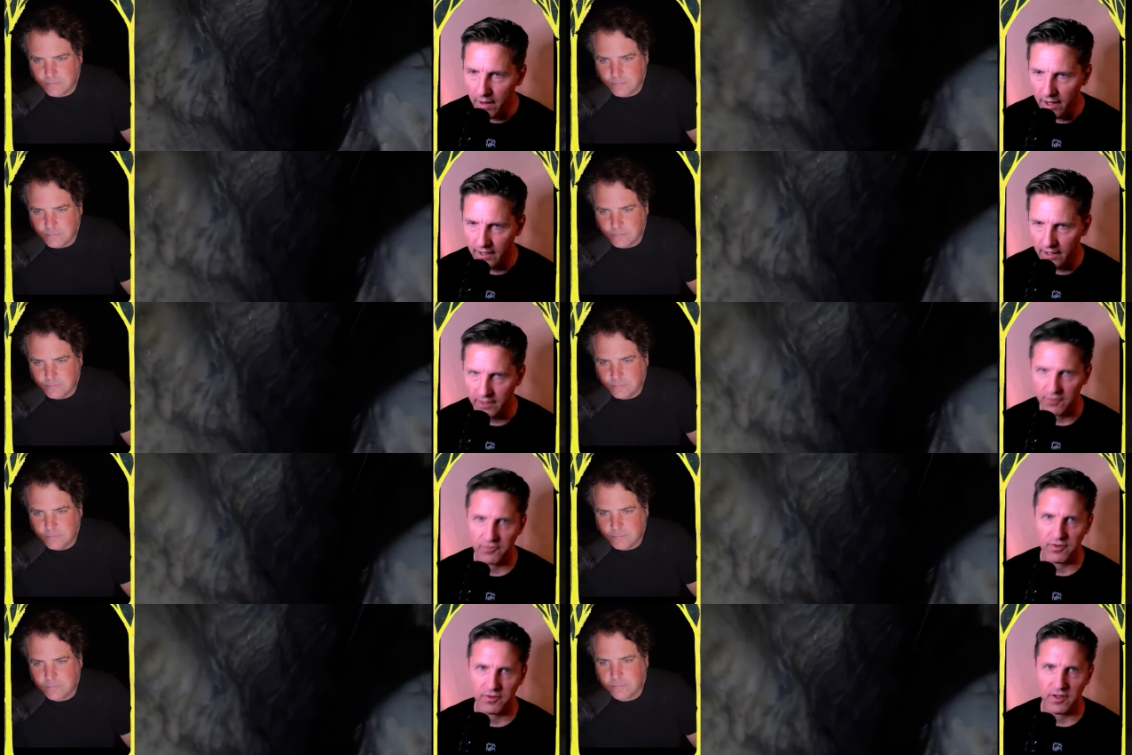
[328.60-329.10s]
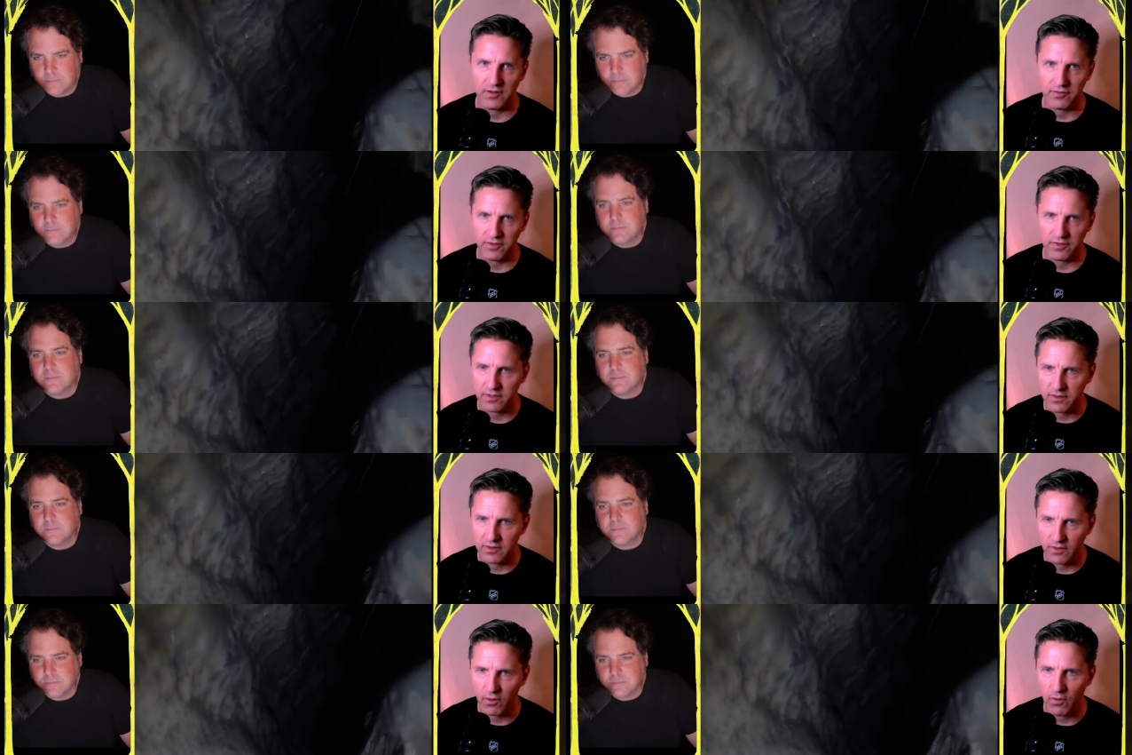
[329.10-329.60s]
Speaker 1: and it sounds
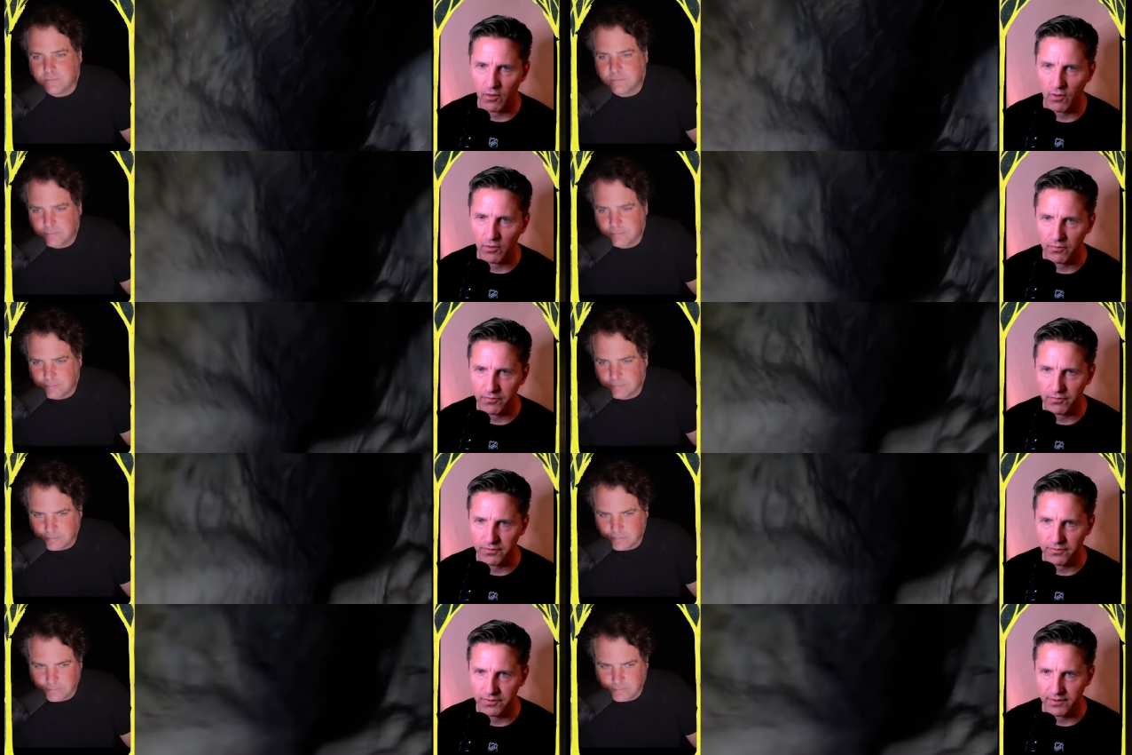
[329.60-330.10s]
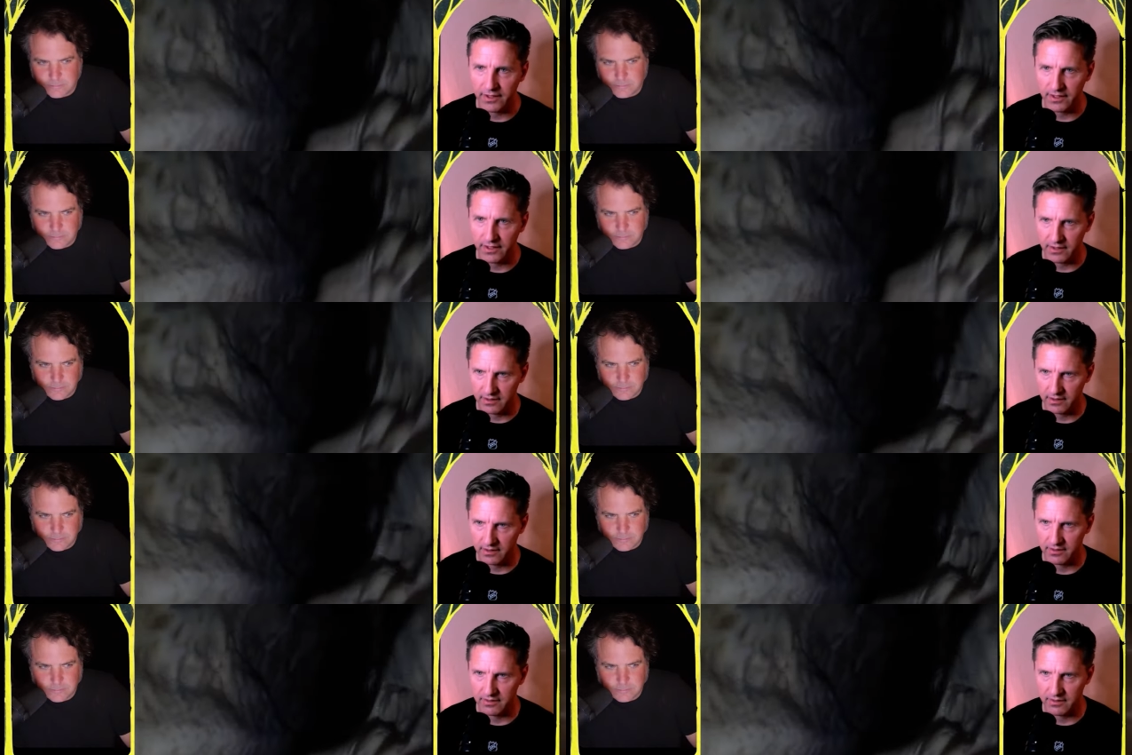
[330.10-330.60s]
like the whole
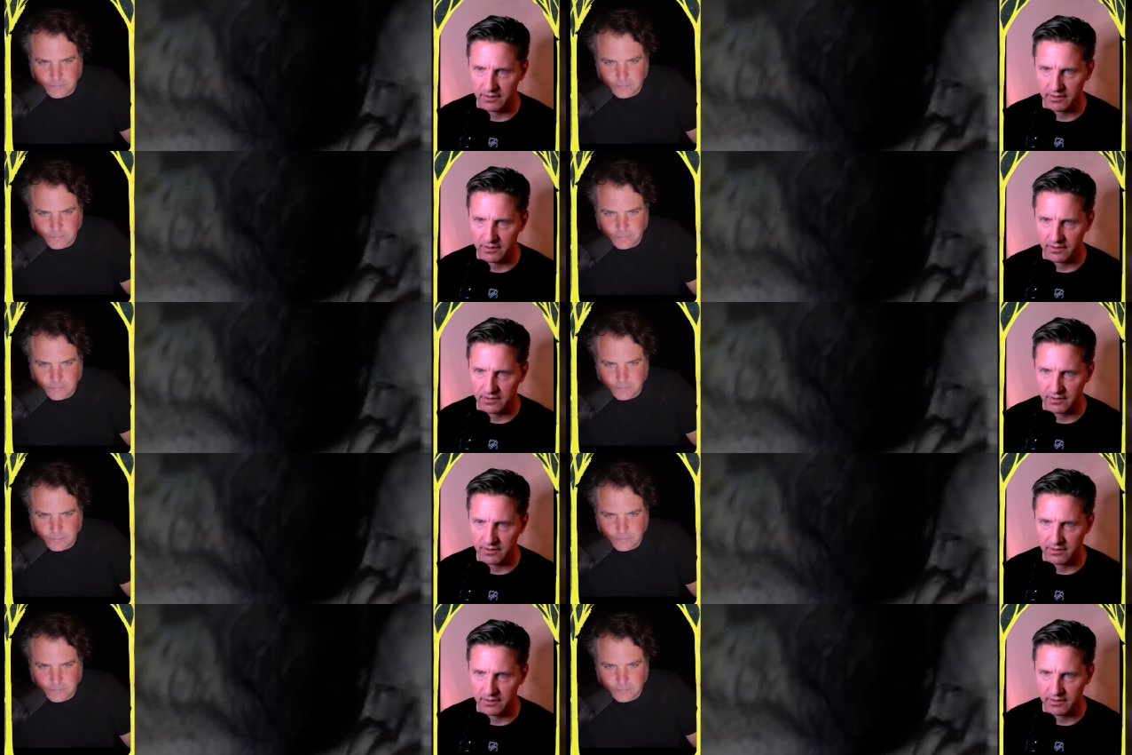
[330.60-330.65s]
like